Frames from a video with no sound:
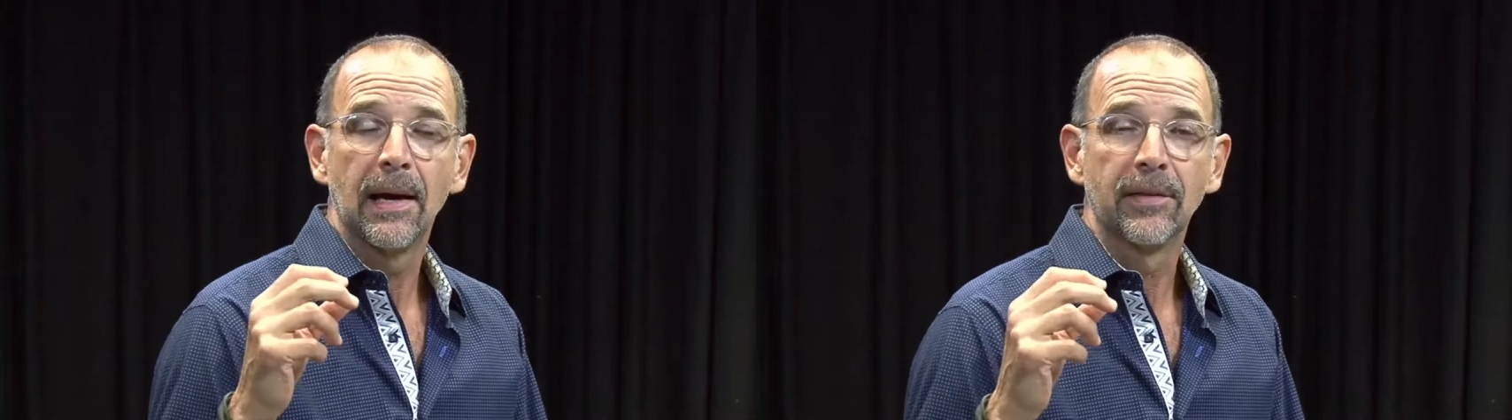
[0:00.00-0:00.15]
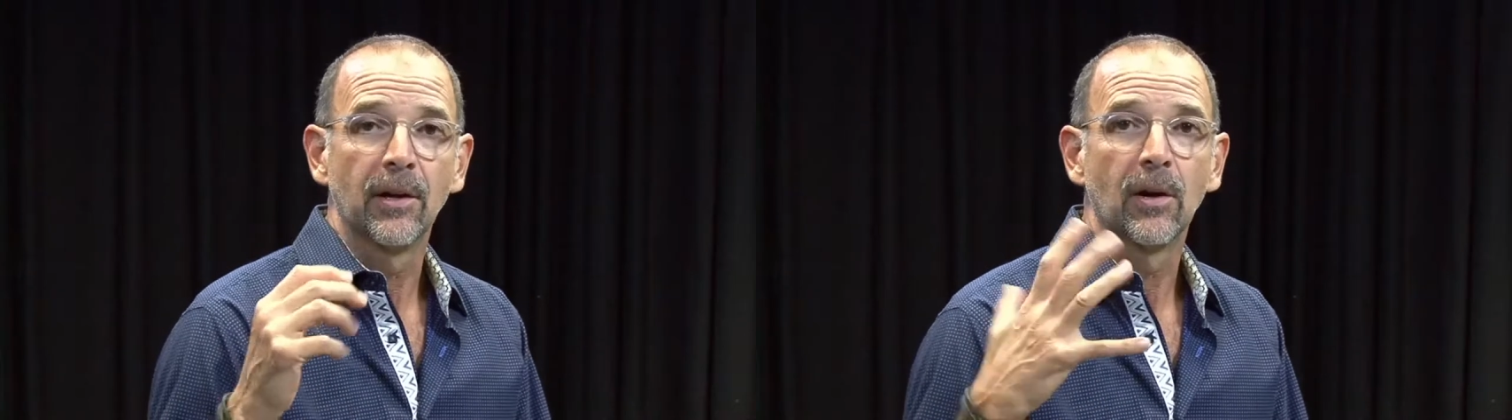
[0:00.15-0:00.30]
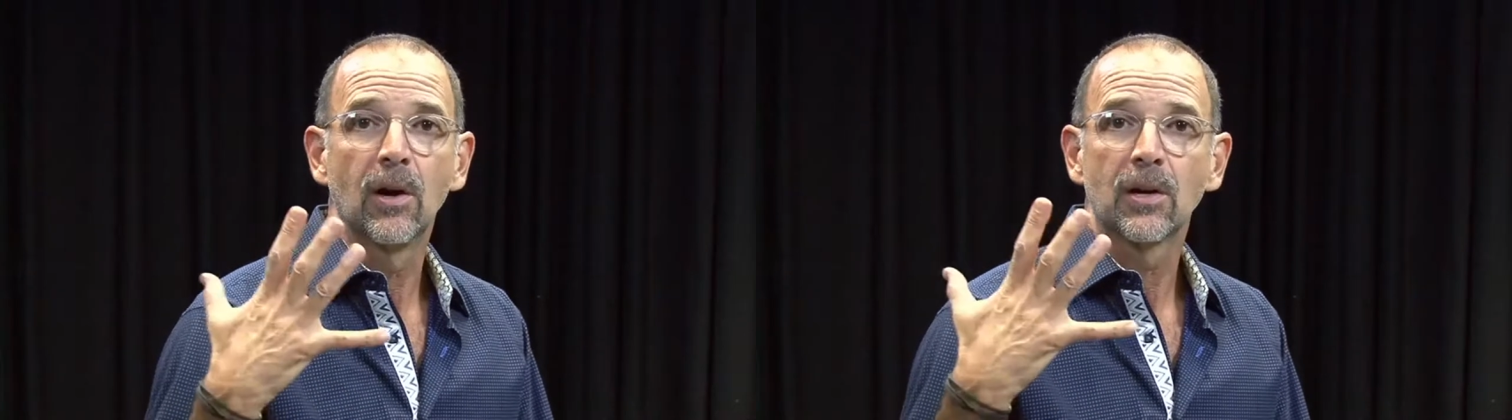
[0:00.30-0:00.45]

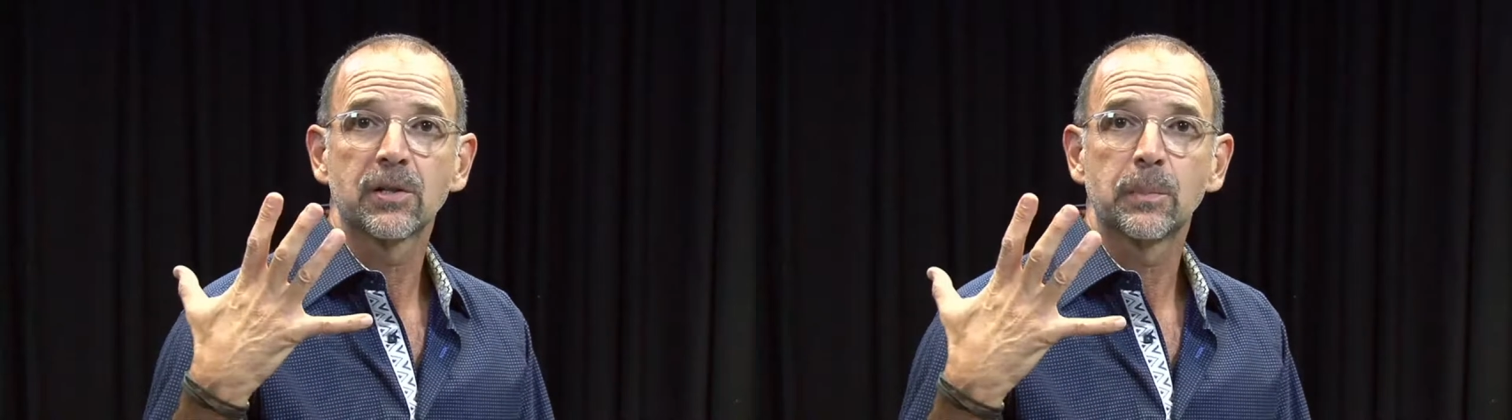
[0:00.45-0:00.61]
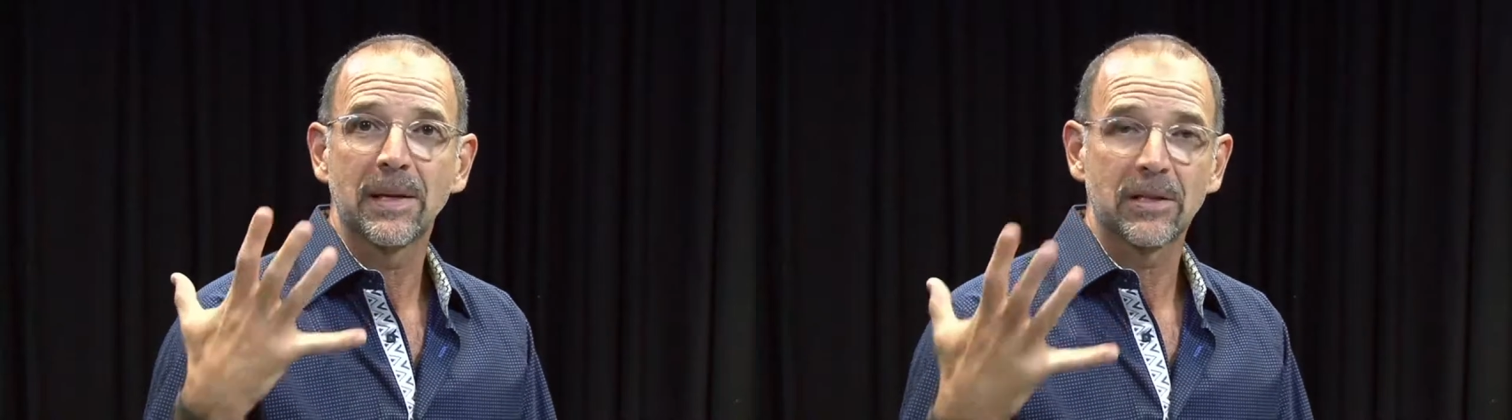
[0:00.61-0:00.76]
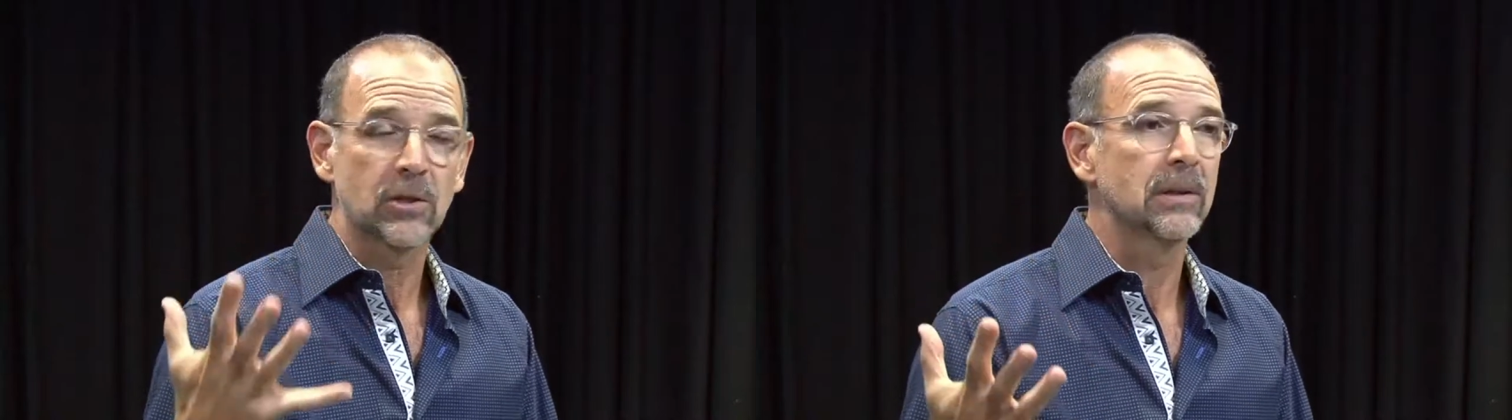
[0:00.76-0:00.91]
Uh, there
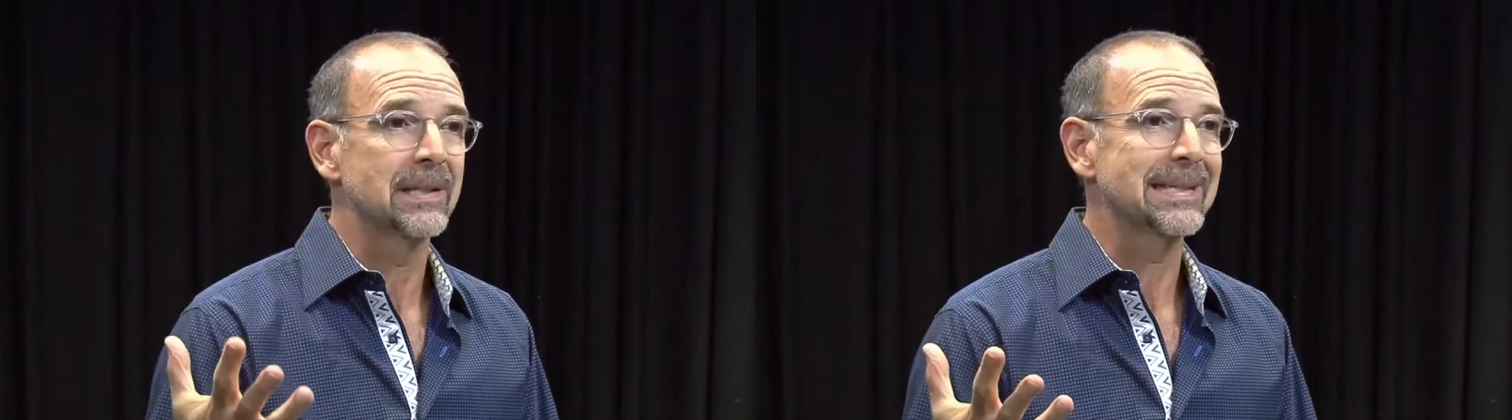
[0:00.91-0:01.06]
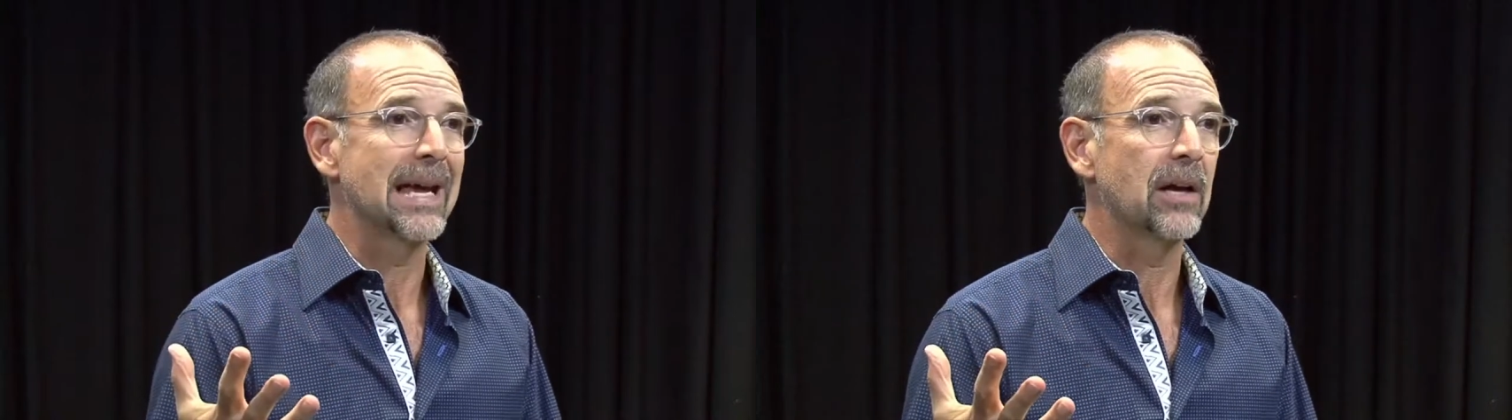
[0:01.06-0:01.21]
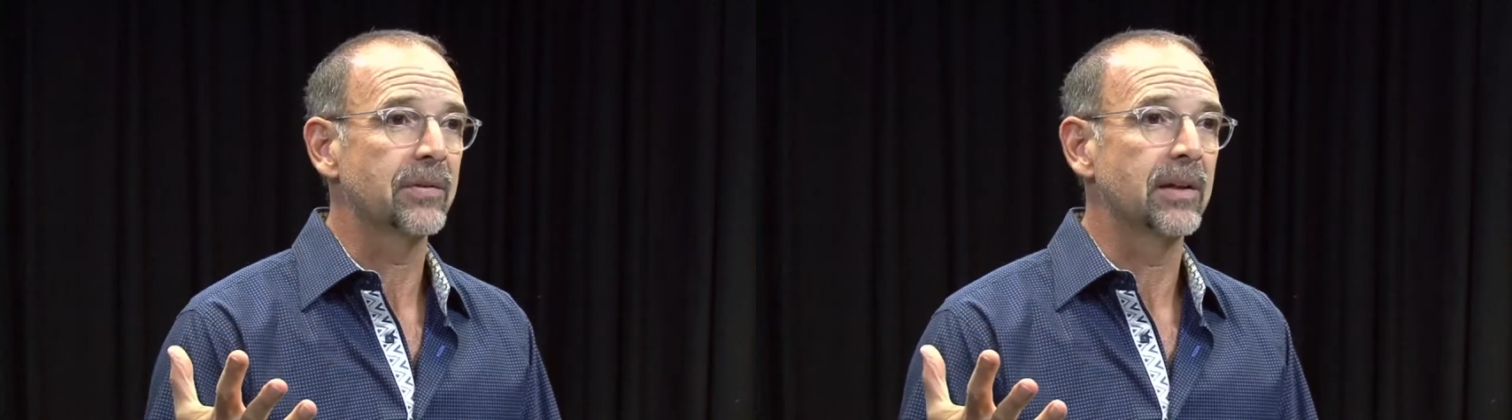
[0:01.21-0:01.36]
are
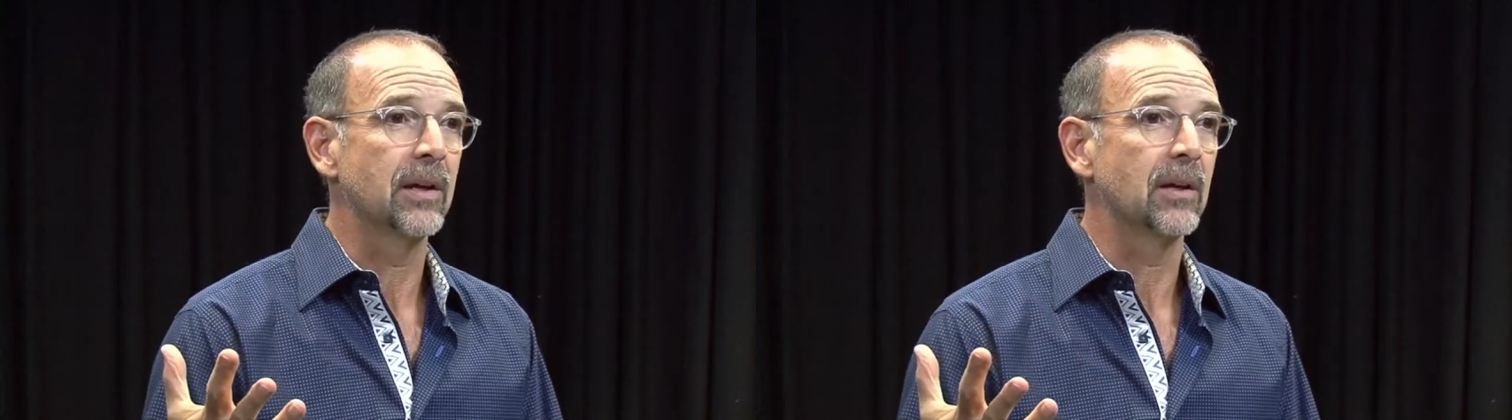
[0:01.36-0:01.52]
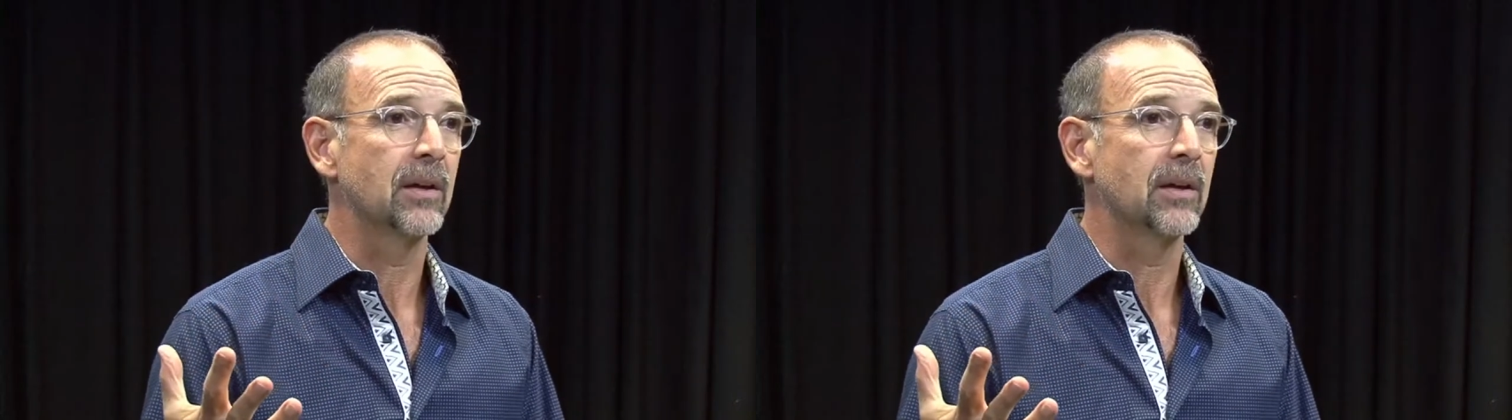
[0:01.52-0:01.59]
specialists out